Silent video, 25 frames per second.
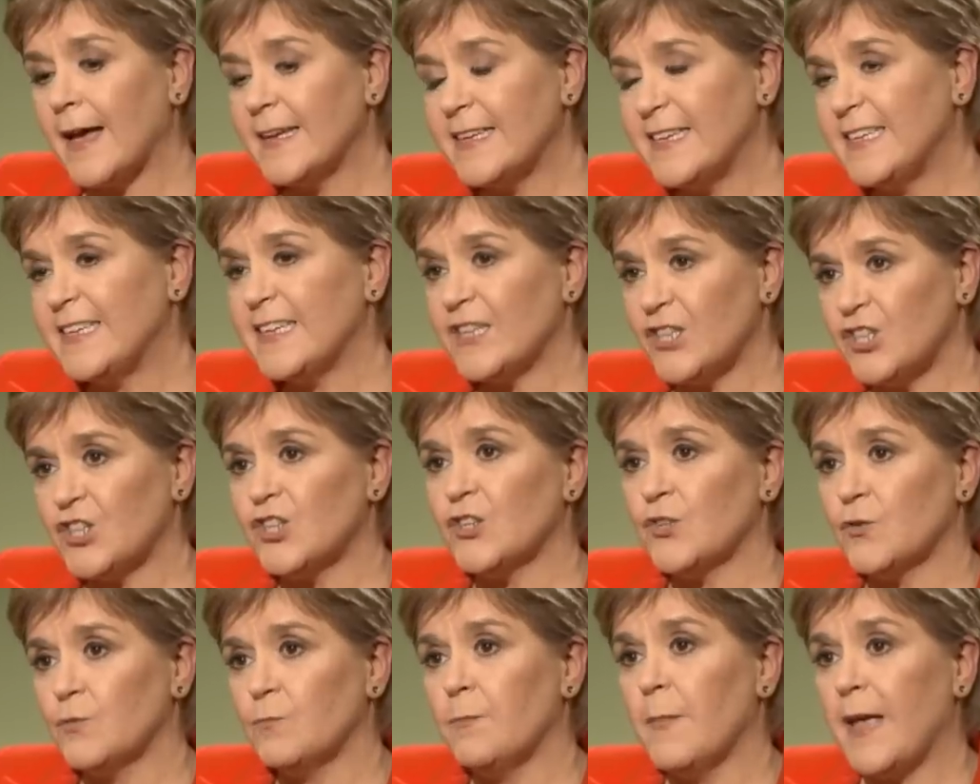
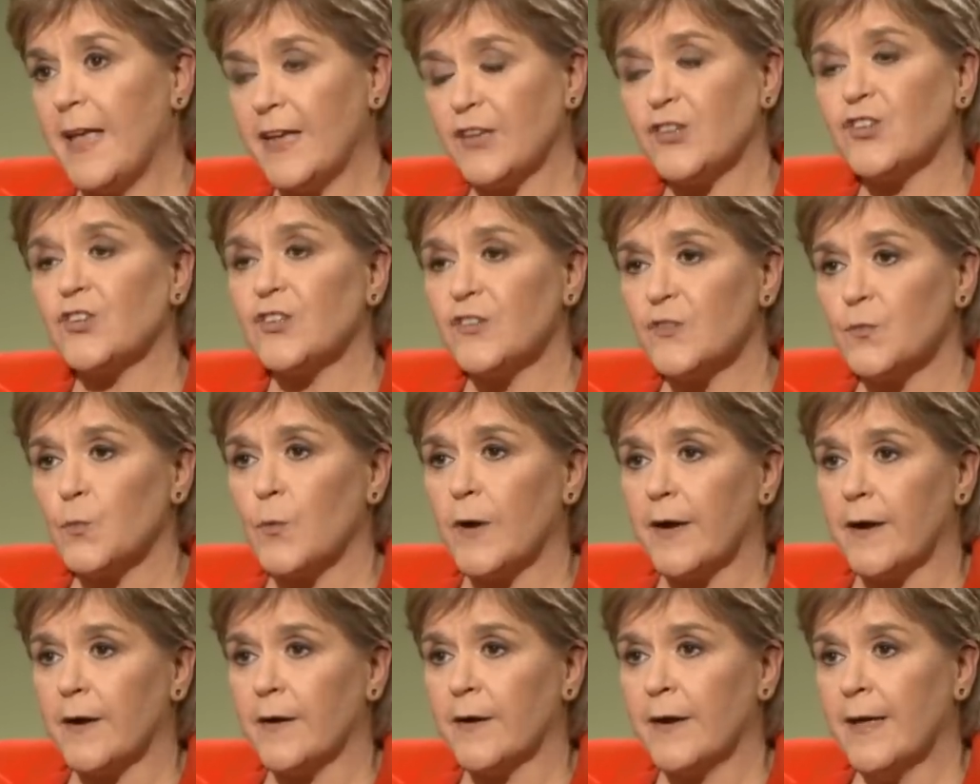Additional measures
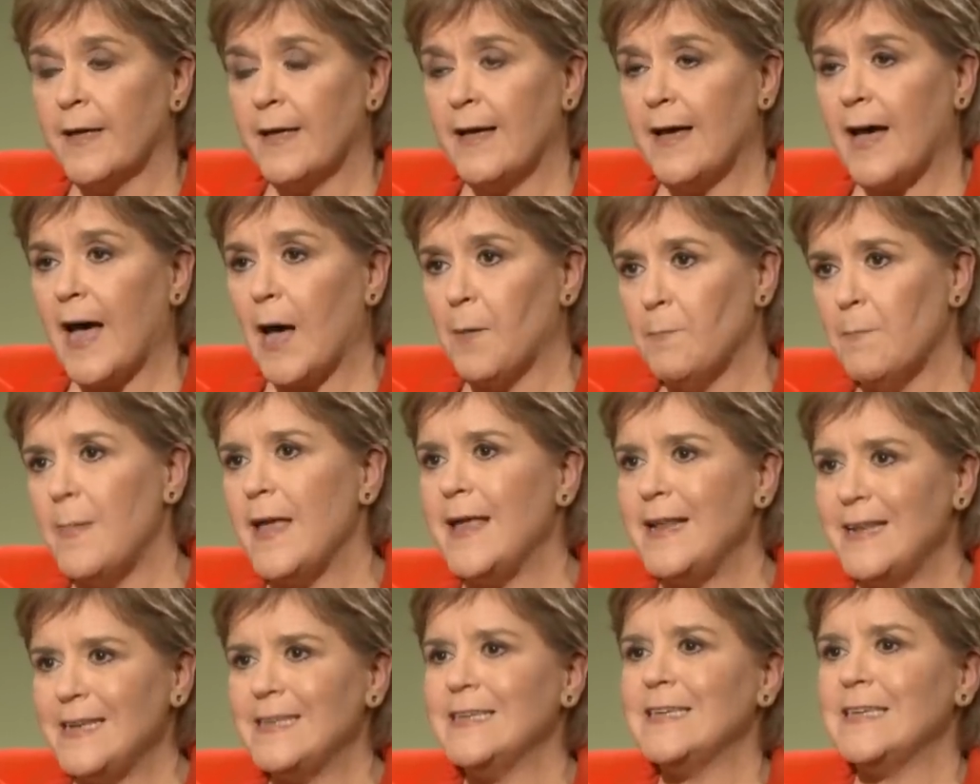were
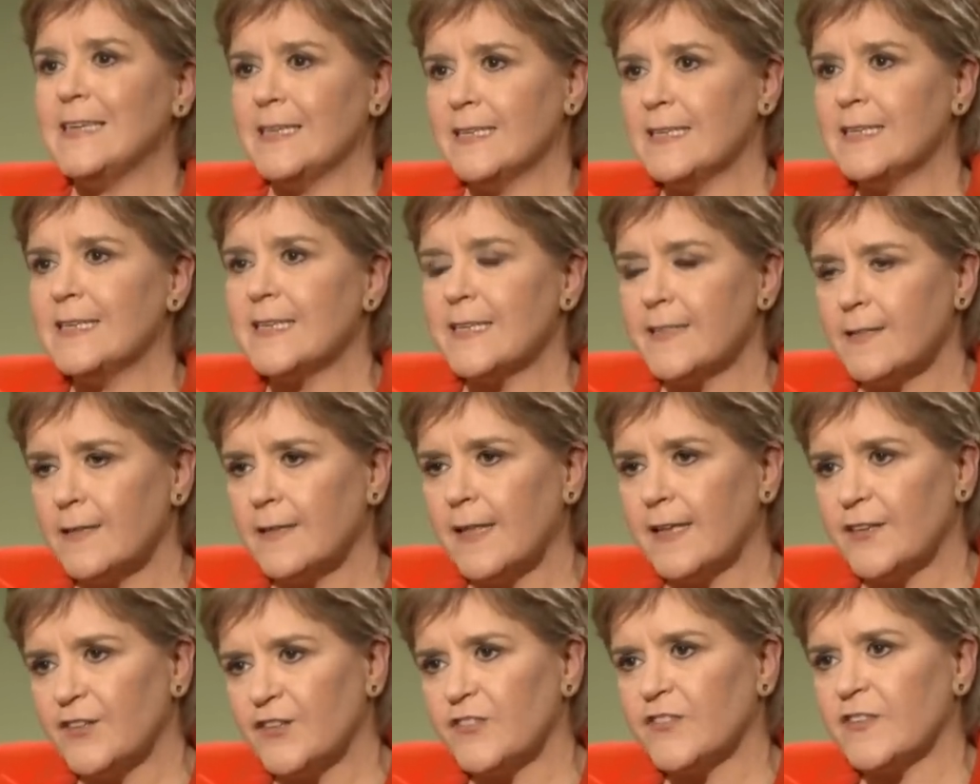amended into the
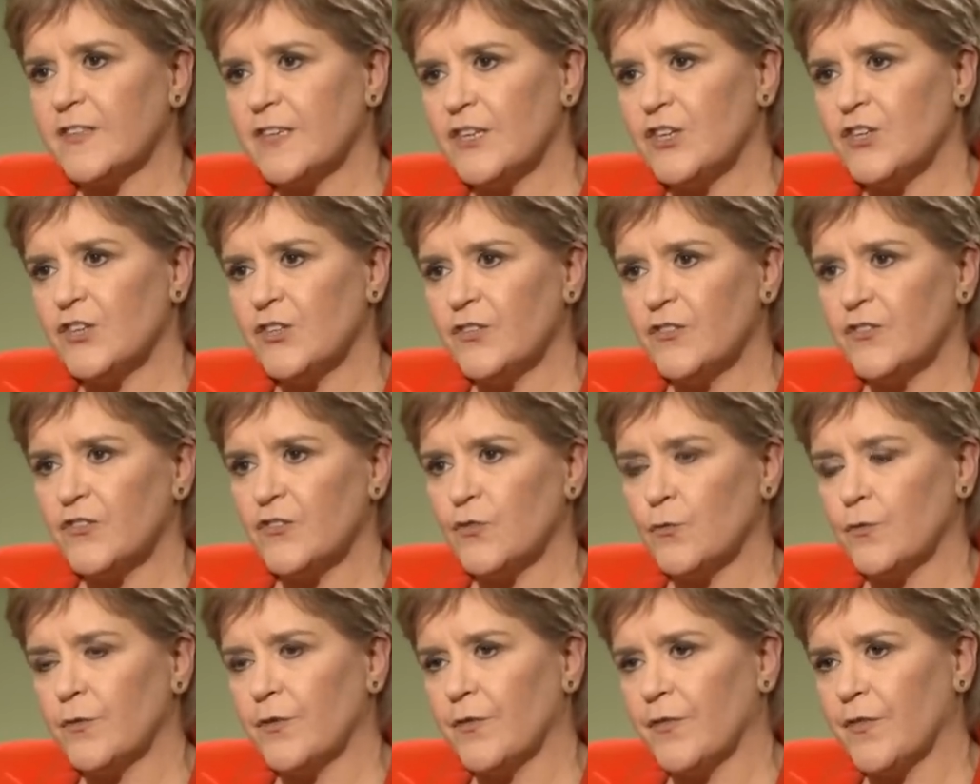legislation
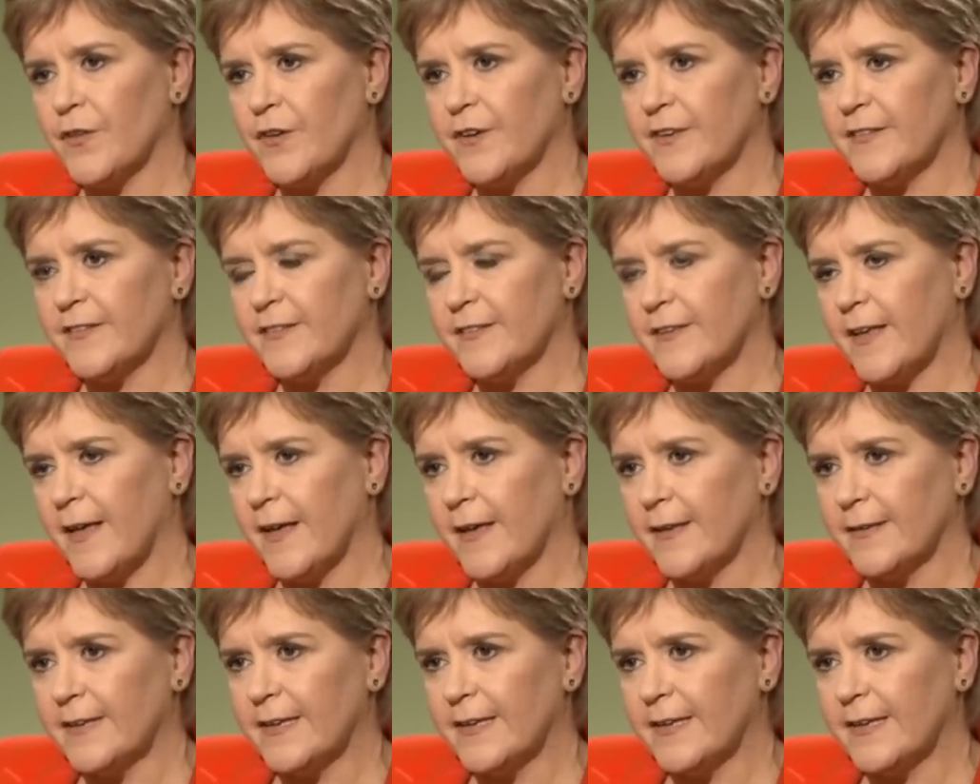so that there is